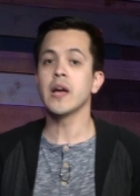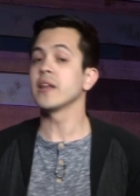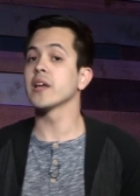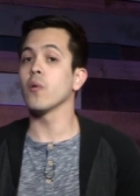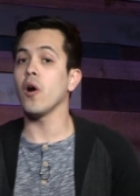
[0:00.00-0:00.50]

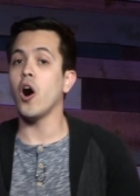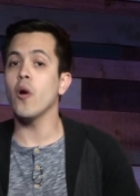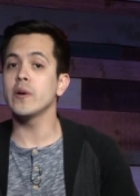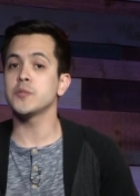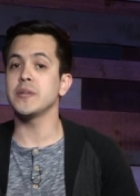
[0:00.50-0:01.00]
there will
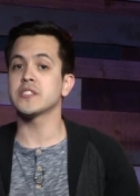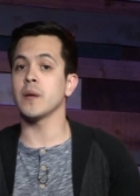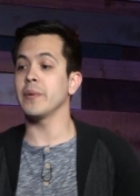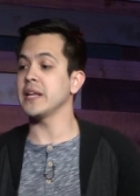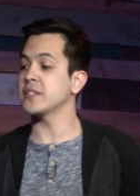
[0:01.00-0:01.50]
always be
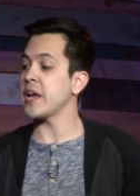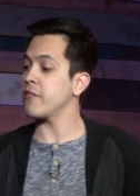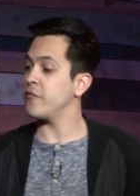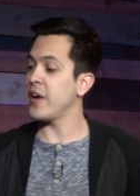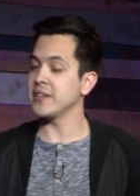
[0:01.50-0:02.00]
somebody
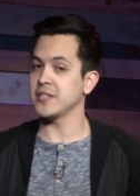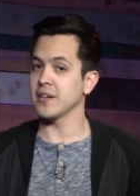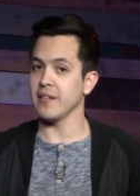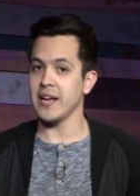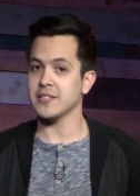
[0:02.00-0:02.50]

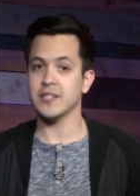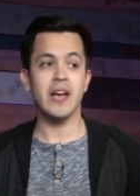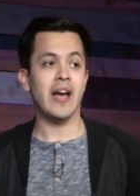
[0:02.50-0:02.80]
sacrificing less,